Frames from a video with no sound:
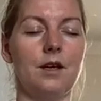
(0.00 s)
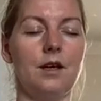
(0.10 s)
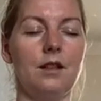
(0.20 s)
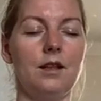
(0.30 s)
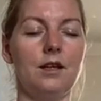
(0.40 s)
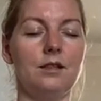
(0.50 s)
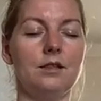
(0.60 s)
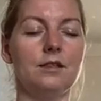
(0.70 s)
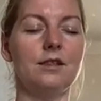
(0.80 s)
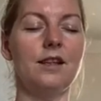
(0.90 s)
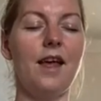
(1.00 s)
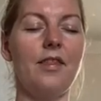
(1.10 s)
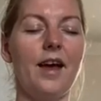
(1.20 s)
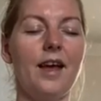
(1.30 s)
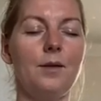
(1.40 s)
And then just let
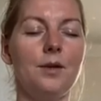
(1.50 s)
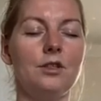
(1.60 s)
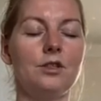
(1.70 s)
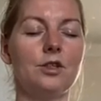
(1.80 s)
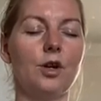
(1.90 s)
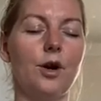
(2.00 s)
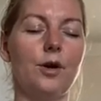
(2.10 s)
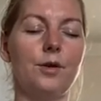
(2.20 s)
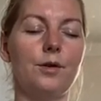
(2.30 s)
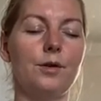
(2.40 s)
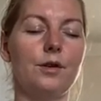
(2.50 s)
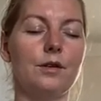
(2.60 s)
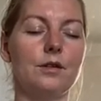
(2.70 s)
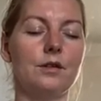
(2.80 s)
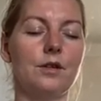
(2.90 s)
that image go,
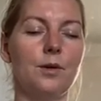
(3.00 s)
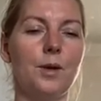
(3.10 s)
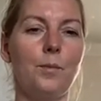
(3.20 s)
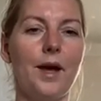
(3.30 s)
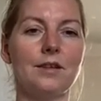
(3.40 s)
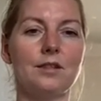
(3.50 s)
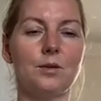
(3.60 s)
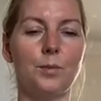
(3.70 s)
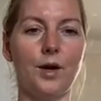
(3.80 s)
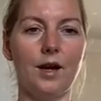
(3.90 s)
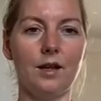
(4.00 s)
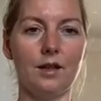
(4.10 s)
coming back to the breath.